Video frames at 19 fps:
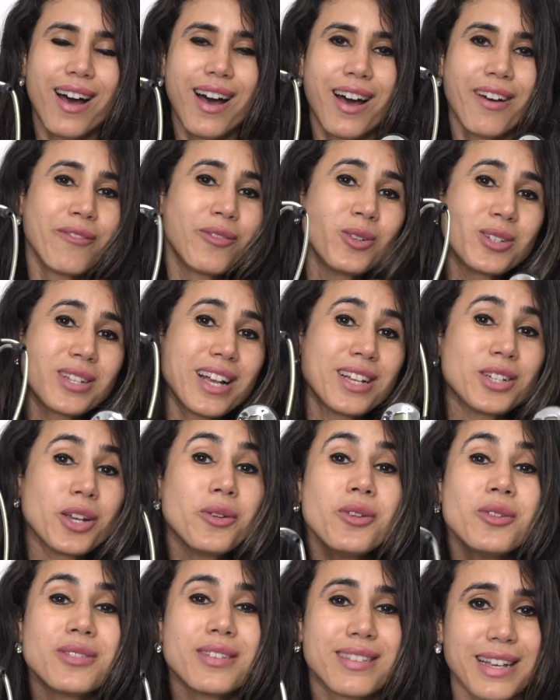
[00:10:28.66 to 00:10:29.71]
unfortunately, I
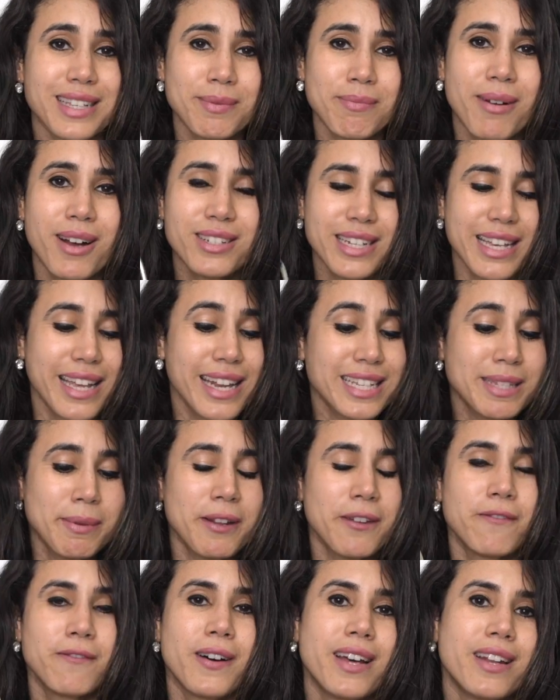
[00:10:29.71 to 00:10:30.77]
don't use this as much. It is a bit
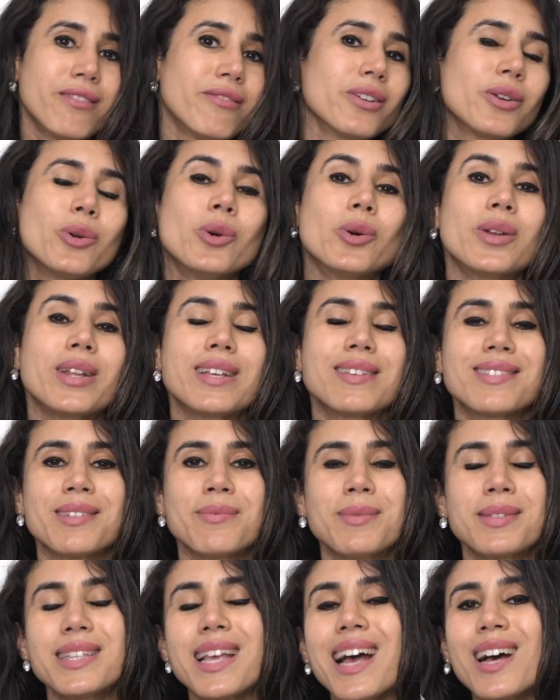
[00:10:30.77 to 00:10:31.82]
of fun recording
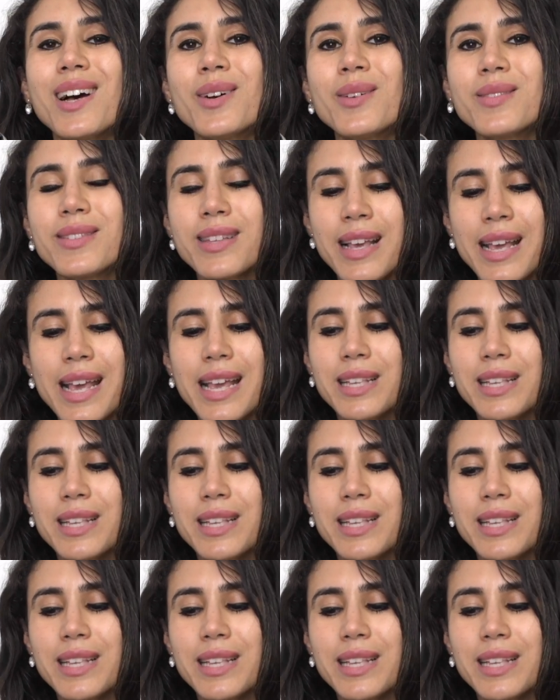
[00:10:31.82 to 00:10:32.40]
some sounds,